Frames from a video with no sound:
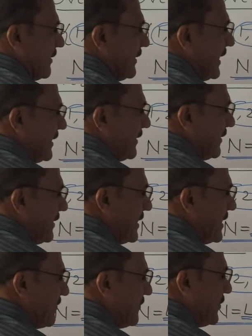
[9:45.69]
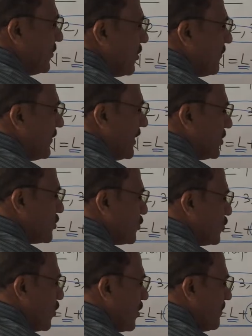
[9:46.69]
Then DFT of
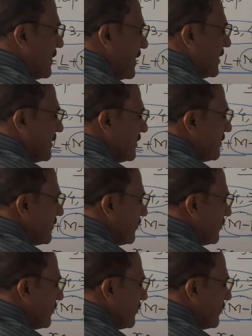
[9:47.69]
x2 of n